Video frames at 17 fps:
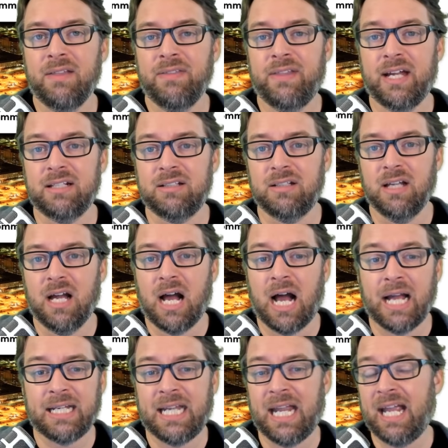that
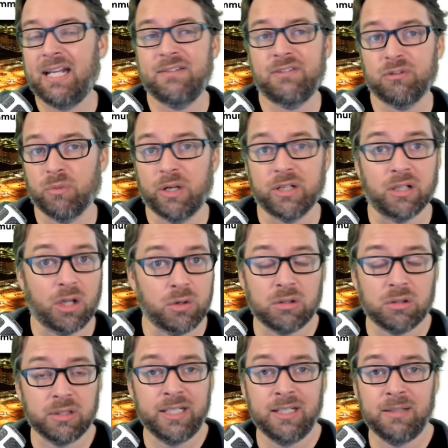I can't even run
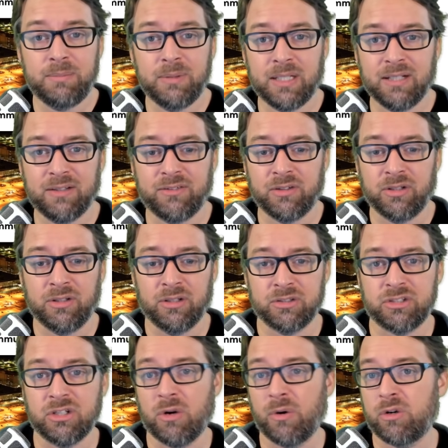locally because
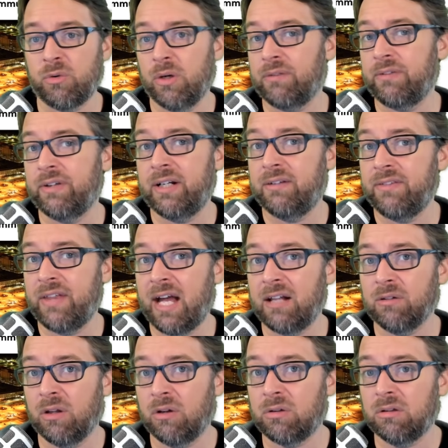there's no equivalent of
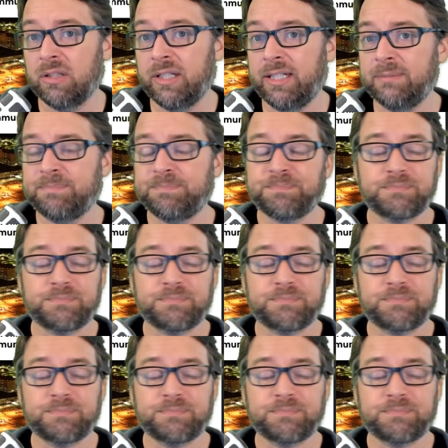that locally.